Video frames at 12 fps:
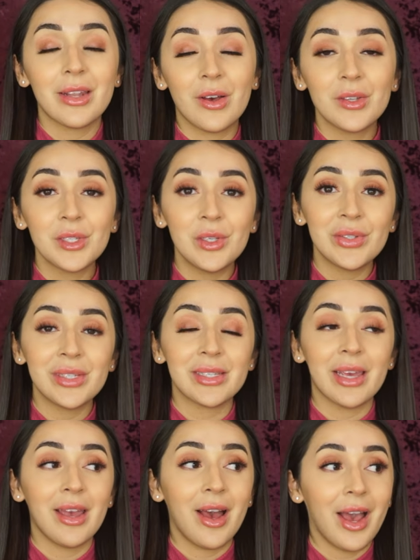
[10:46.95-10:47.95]
It also uses
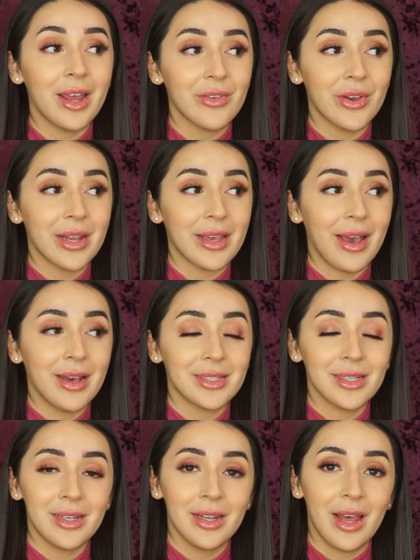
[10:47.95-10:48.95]
a hyaluronic
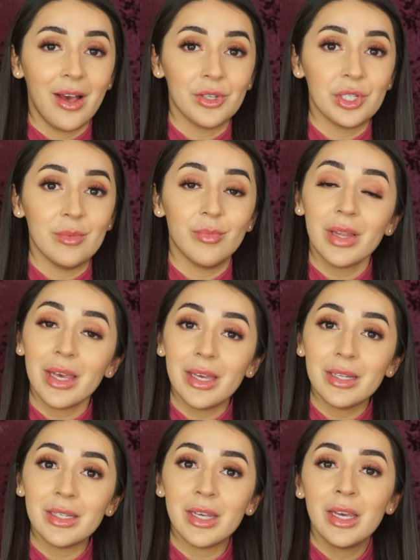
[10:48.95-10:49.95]
acid and algae
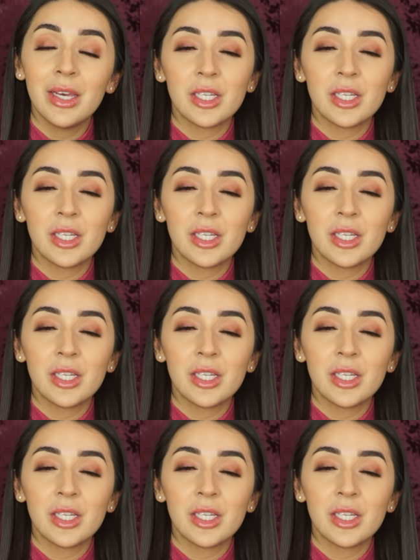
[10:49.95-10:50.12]
blend